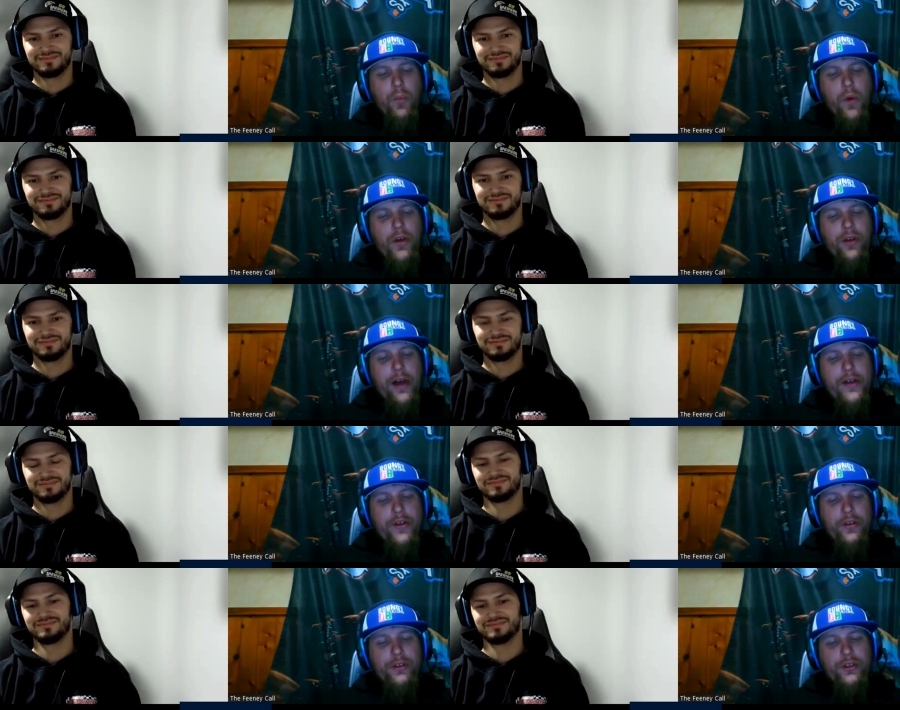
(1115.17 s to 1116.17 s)
Speaker 1: what class
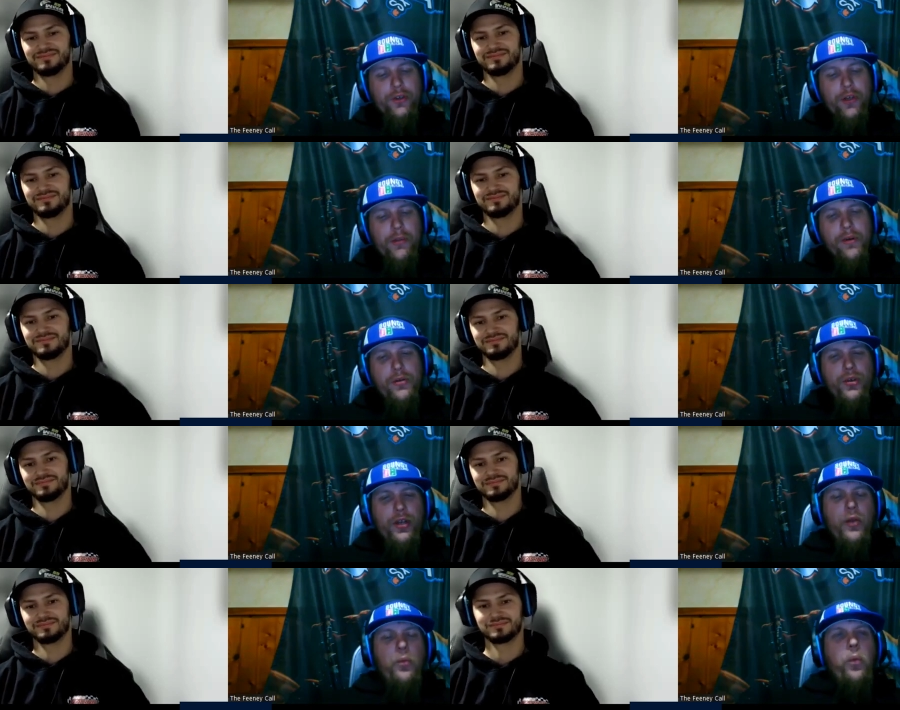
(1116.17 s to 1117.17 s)
do you enjoy the most
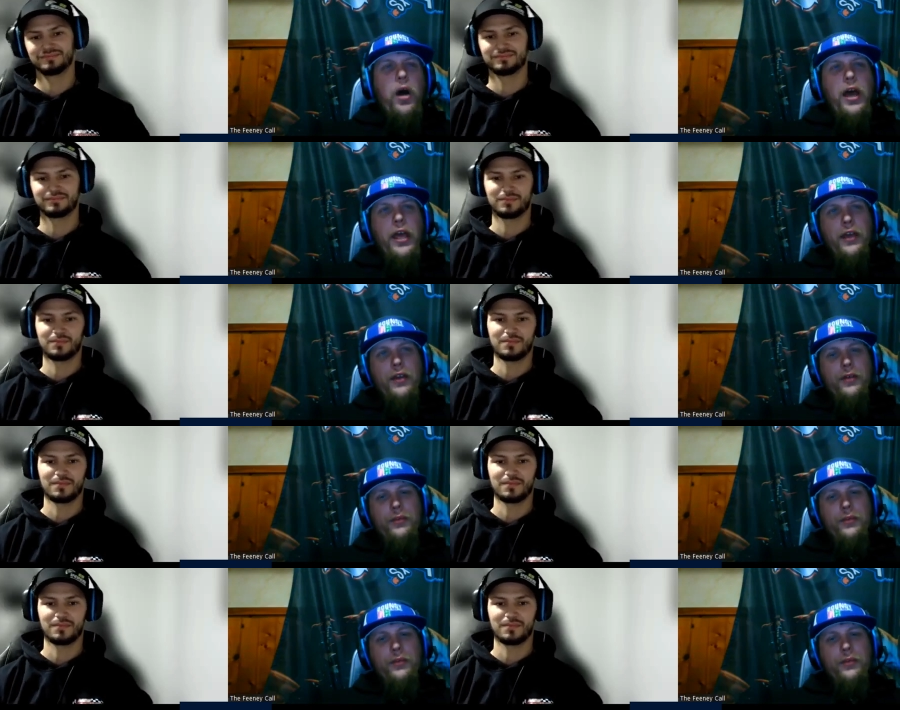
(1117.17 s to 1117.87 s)
and why?